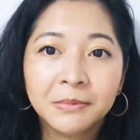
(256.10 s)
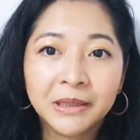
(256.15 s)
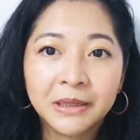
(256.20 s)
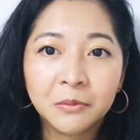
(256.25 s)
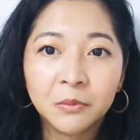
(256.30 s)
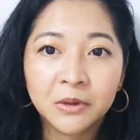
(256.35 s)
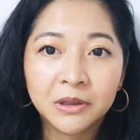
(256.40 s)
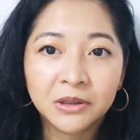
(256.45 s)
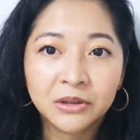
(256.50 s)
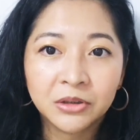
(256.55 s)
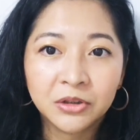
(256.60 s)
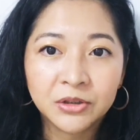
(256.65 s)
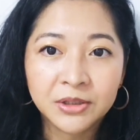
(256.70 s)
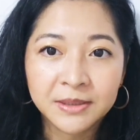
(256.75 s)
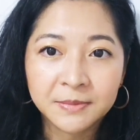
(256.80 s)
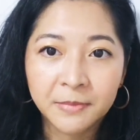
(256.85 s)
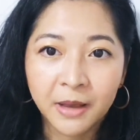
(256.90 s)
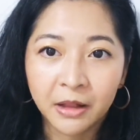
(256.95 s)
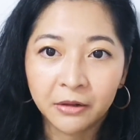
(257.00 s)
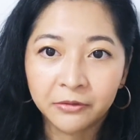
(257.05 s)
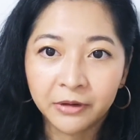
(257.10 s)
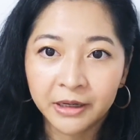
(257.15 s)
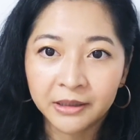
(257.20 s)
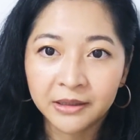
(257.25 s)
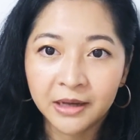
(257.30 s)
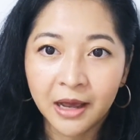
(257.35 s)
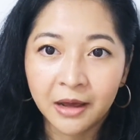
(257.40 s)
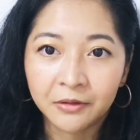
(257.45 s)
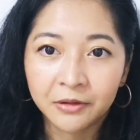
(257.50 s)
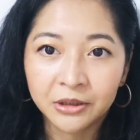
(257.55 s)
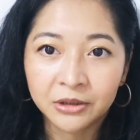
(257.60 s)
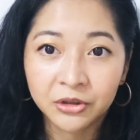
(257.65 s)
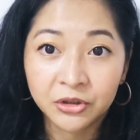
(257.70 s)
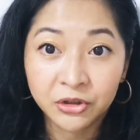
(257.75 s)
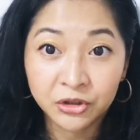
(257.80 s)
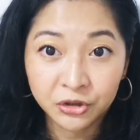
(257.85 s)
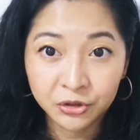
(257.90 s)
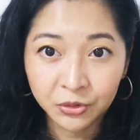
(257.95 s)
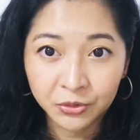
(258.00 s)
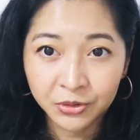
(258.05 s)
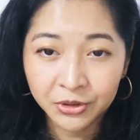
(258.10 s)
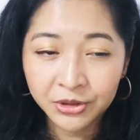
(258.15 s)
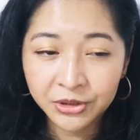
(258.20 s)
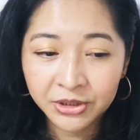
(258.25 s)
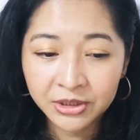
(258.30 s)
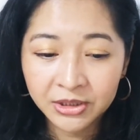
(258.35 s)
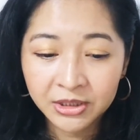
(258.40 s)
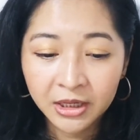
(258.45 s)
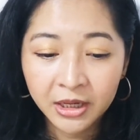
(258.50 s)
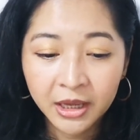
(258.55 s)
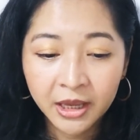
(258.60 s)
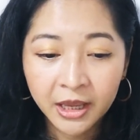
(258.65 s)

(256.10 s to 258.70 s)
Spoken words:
what you smell right now in the stores,